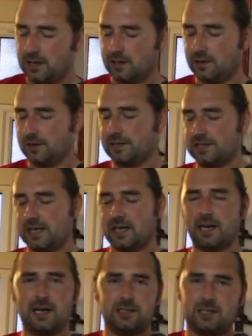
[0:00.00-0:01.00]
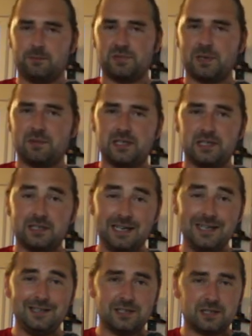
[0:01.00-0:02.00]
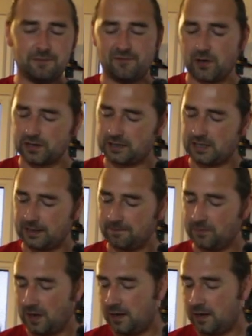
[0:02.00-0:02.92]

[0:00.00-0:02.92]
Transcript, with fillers: because I dumped some of this in some vodka.